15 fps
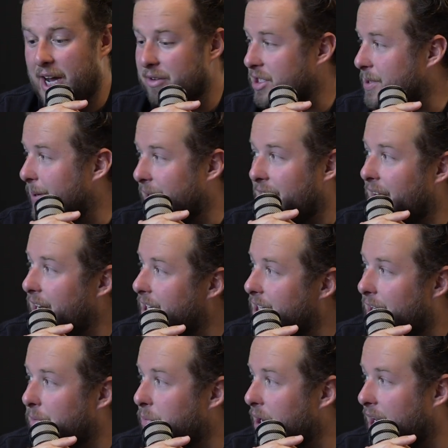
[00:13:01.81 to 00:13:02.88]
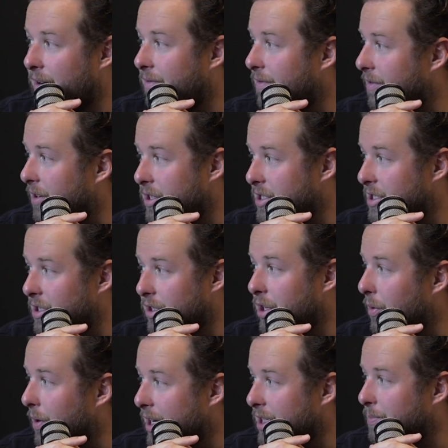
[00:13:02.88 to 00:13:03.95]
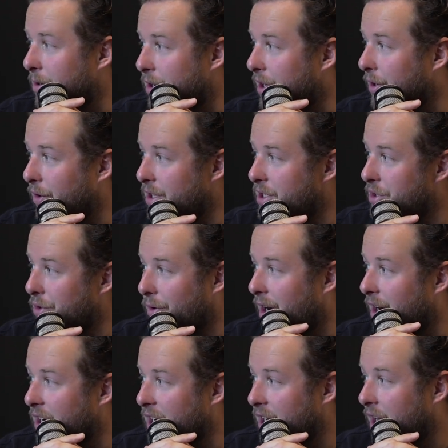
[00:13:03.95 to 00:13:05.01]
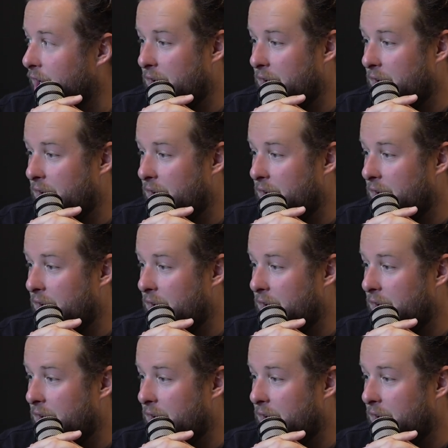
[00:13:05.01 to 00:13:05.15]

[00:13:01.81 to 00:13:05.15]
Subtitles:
I don't spend any time. We have a Zillow expert in Chris Durock.